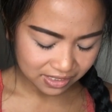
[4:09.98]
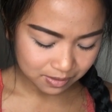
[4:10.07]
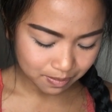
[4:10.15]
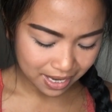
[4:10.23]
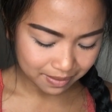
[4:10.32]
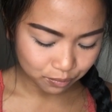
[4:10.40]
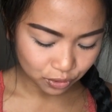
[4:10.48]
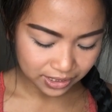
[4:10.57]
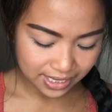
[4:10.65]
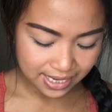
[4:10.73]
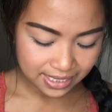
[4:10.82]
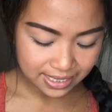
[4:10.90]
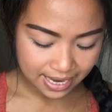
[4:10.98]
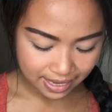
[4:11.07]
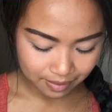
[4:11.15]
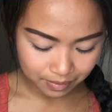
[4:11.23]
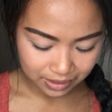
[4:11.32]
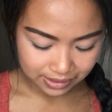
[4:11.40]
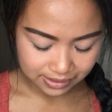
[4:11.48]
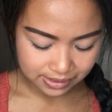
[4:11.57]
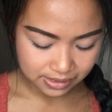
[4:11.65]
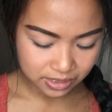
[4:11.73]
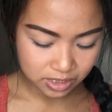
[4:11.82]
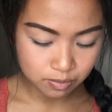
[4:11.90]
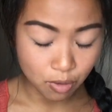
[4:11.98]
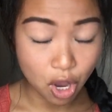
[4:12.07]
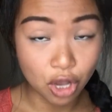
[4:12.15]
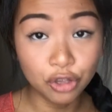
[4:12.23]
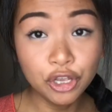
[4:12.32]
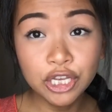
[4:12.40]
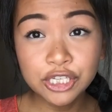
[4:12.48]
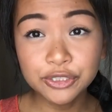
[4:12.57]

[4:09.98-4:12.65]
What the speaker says: Is by Brina and M, and this is a small.